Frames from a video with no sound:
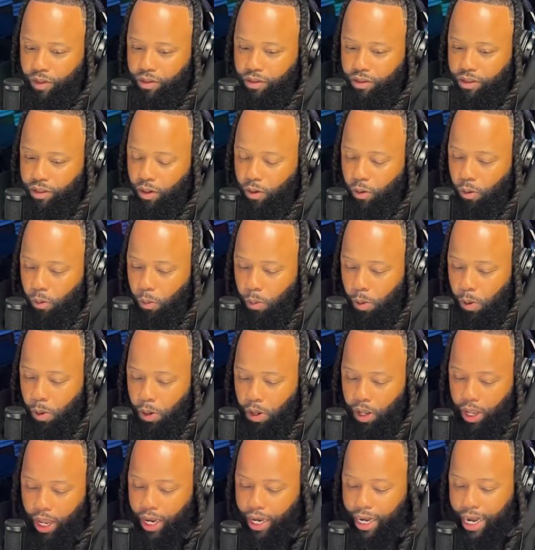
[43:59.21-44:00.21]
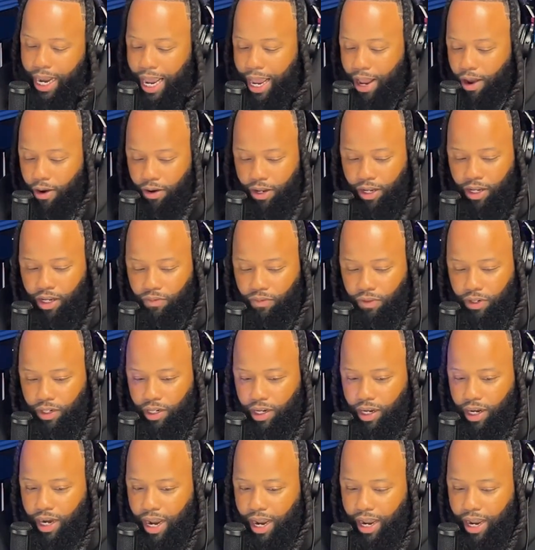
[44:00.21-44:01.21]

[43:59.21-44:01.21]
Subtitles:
So, and now even that I